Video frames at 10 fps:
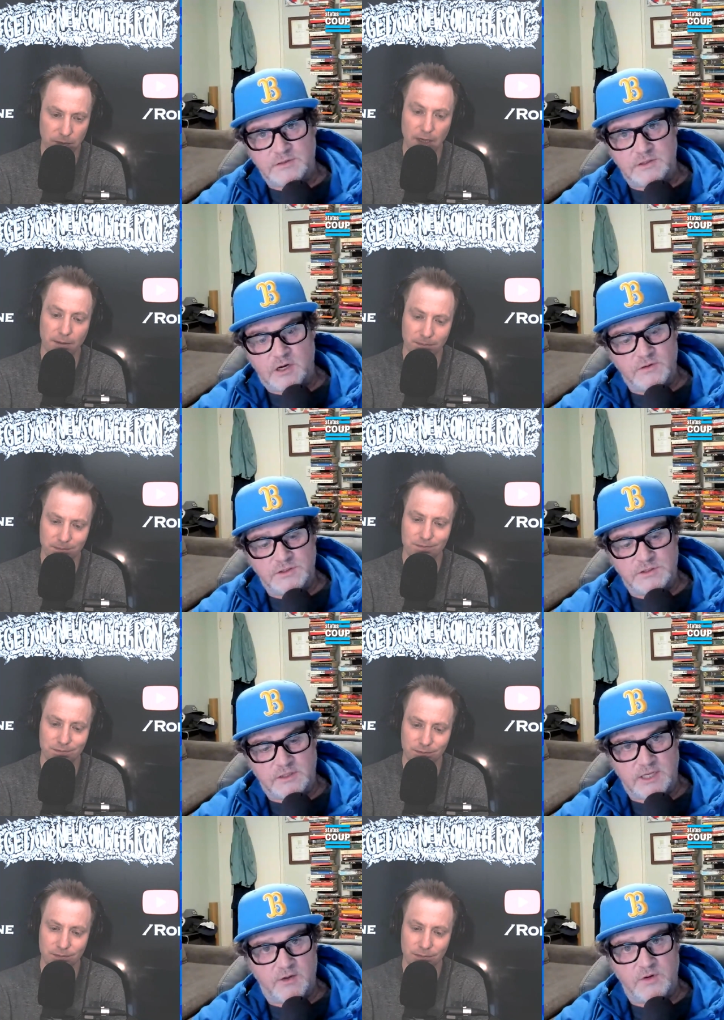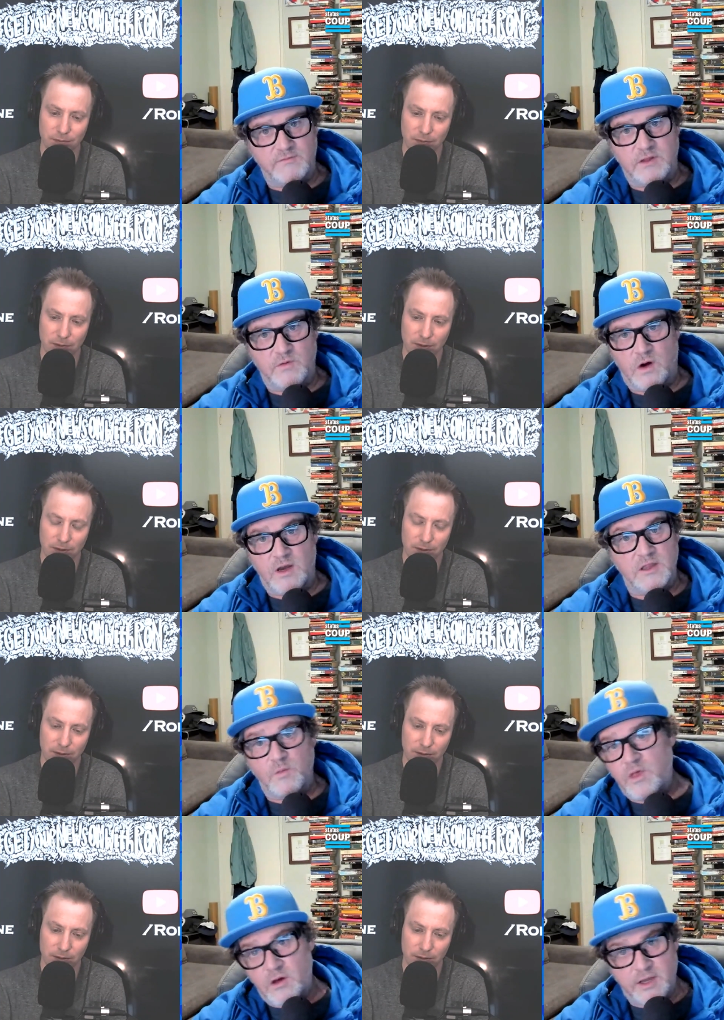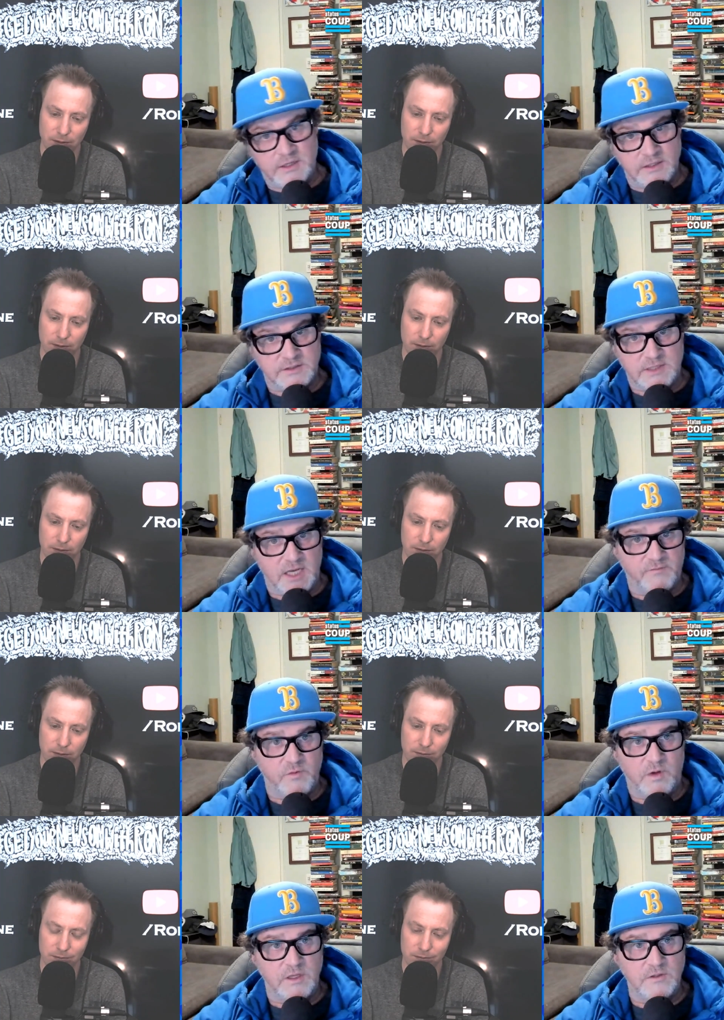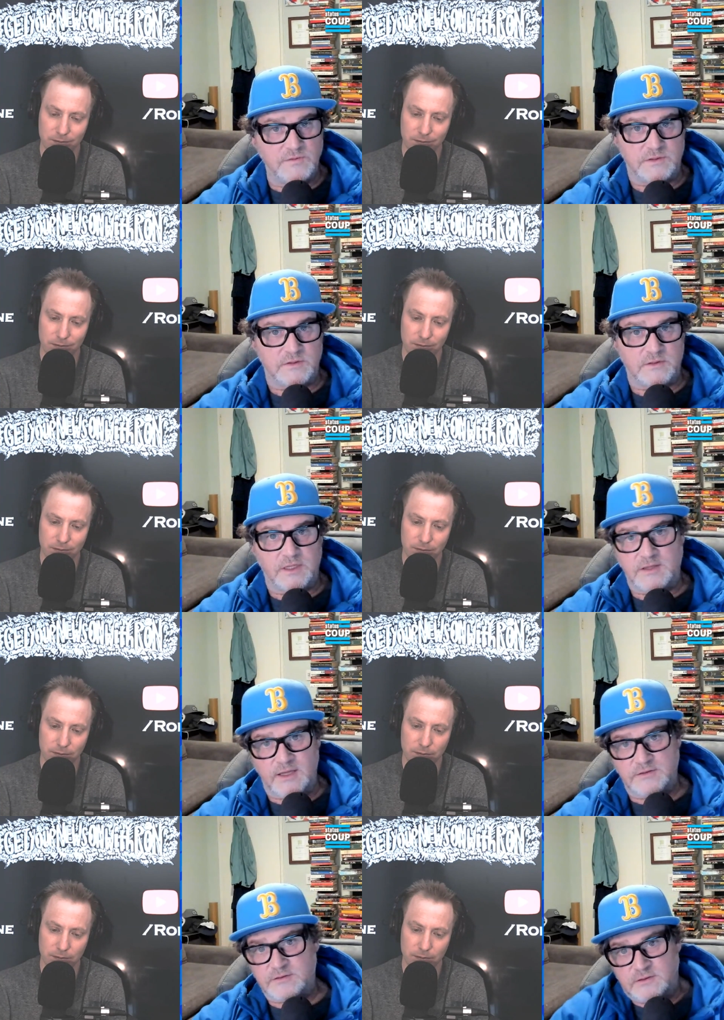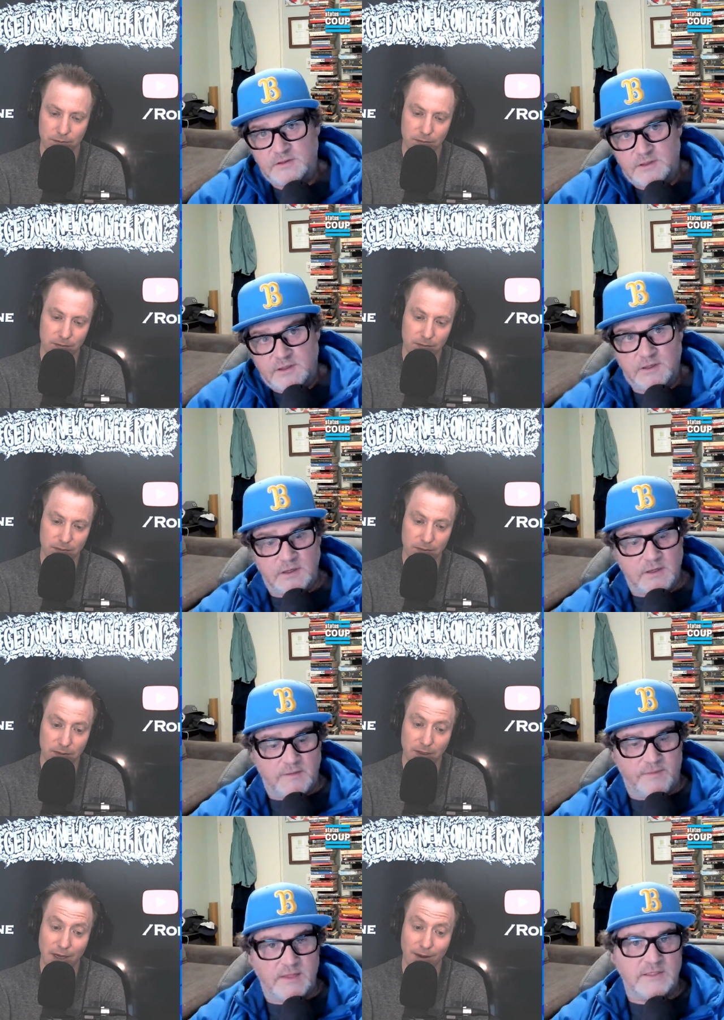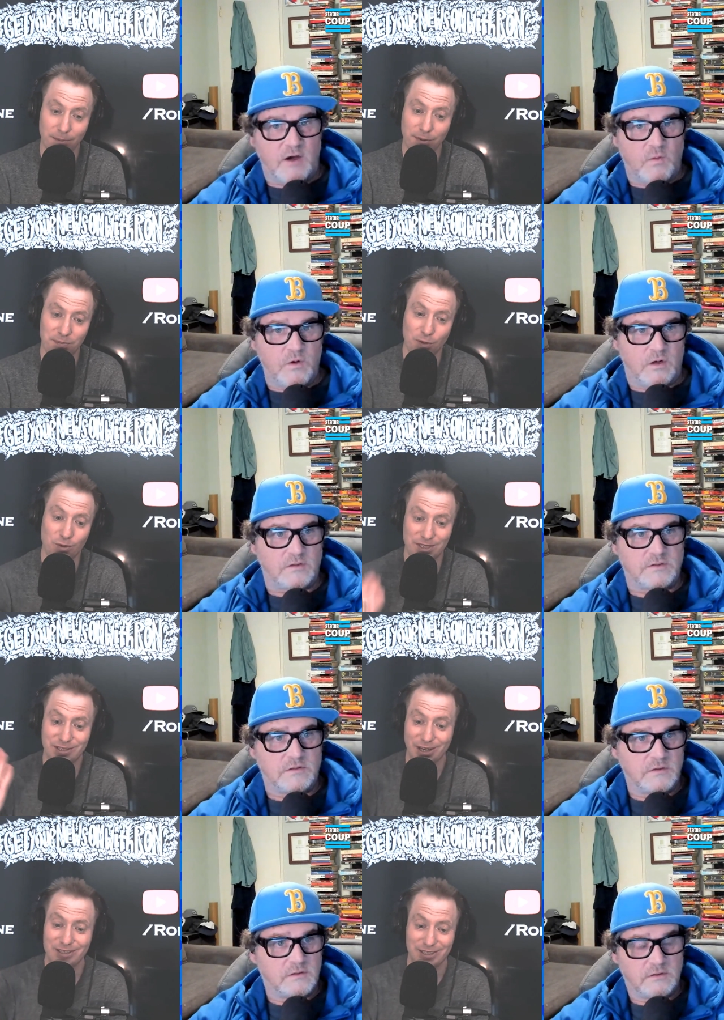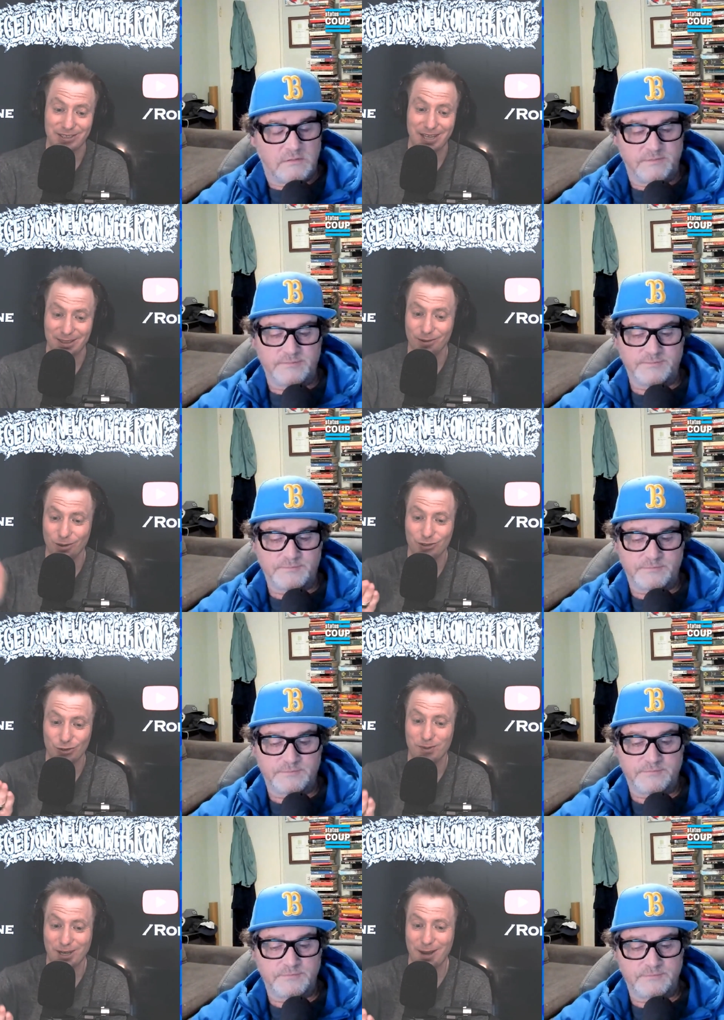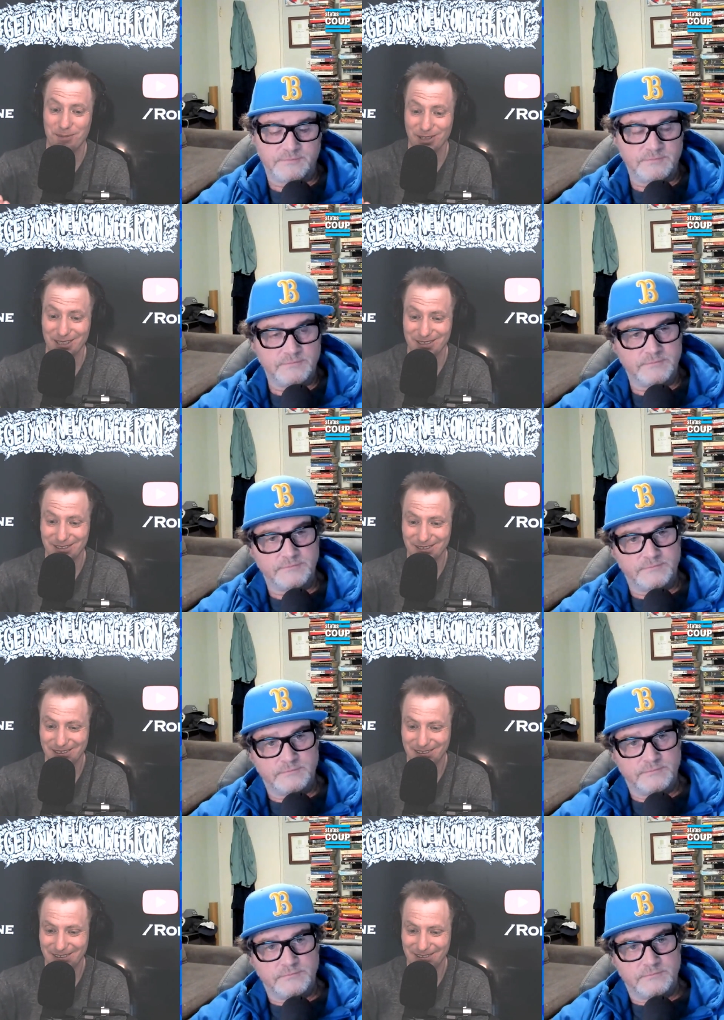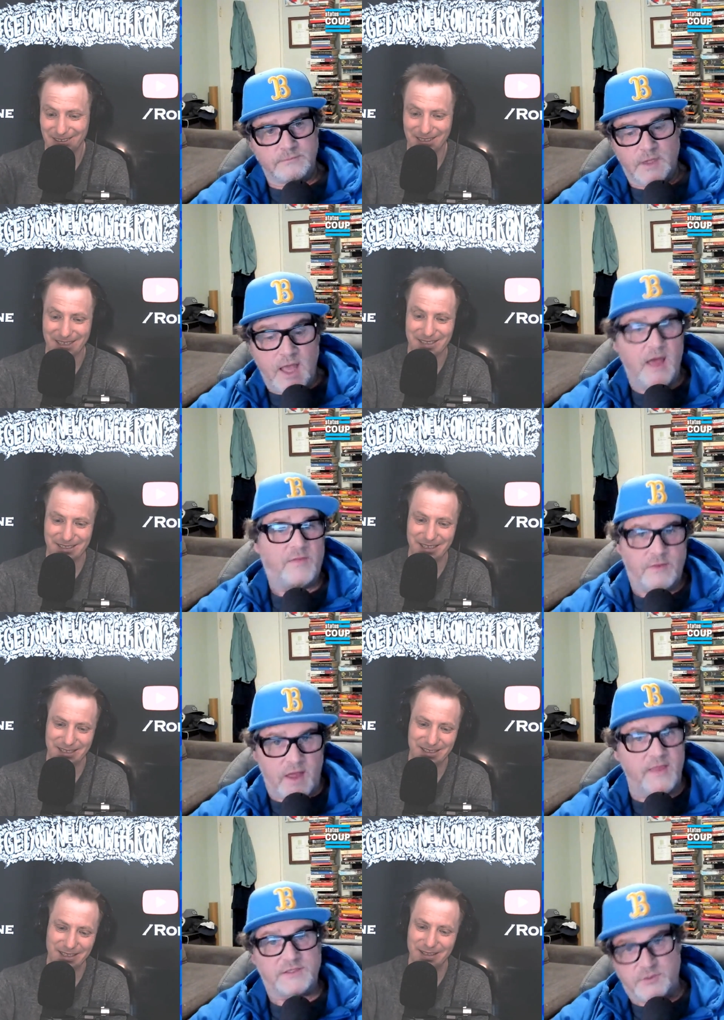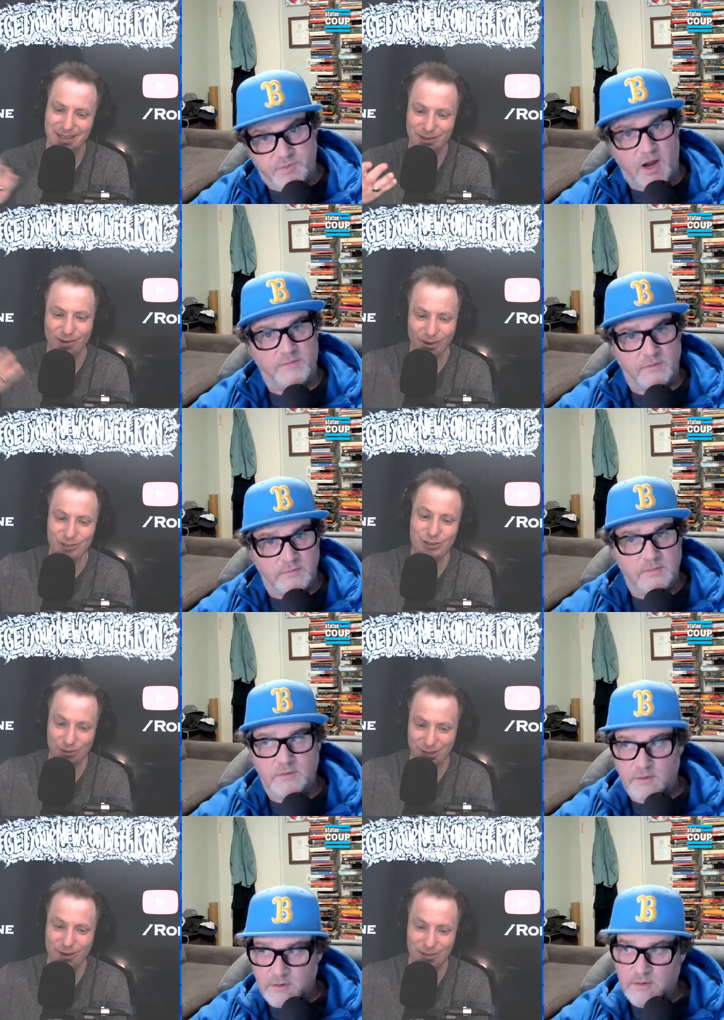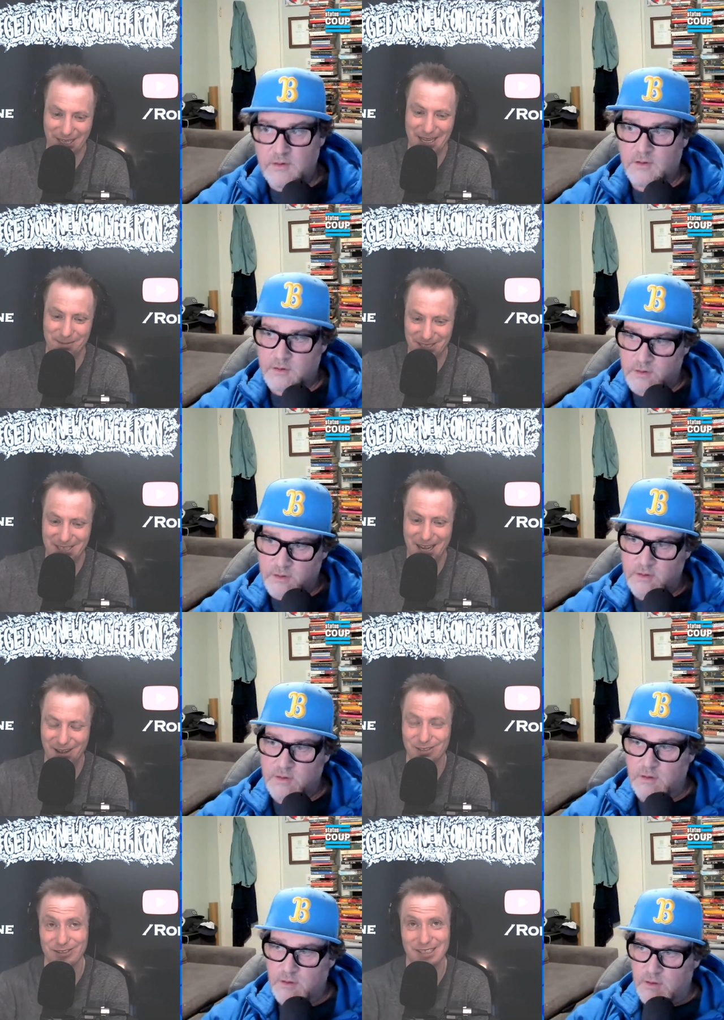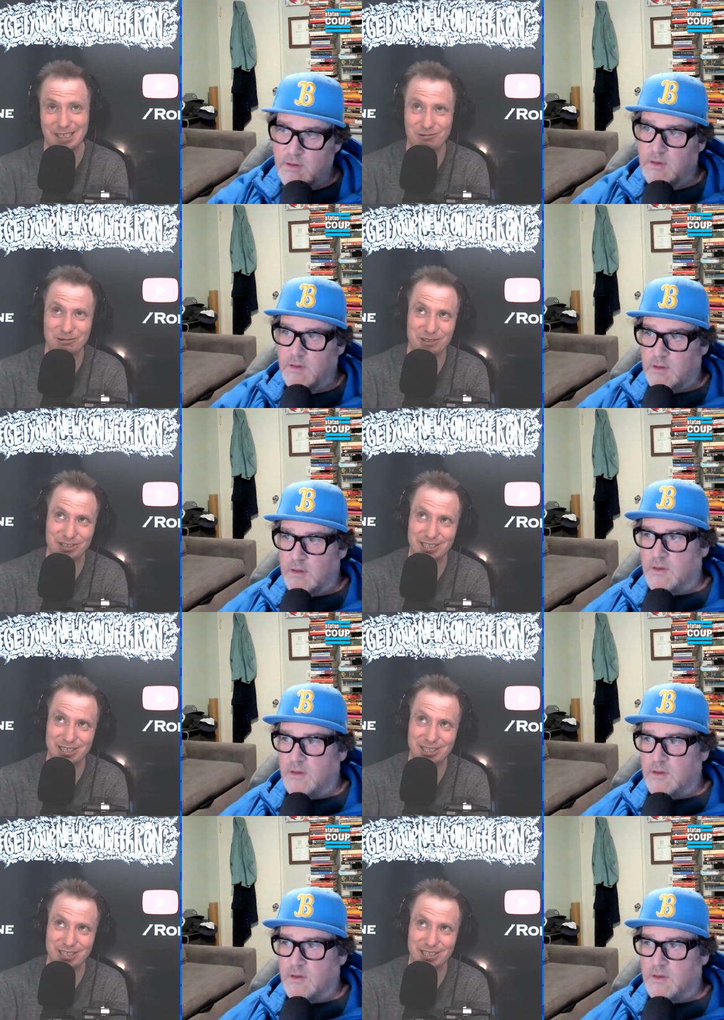Speaker 1: gets to yeah. go and shut down whatever they want, and then we all get to decide if we want to use it. Like that's that's yeah, how it but, works. But what
Speaker 2: sucks is that they're also monopolies.
Speaker 1: Like yeah, the yeah like, like, they're also
Speaker 2: the only game in town. So it's like, well,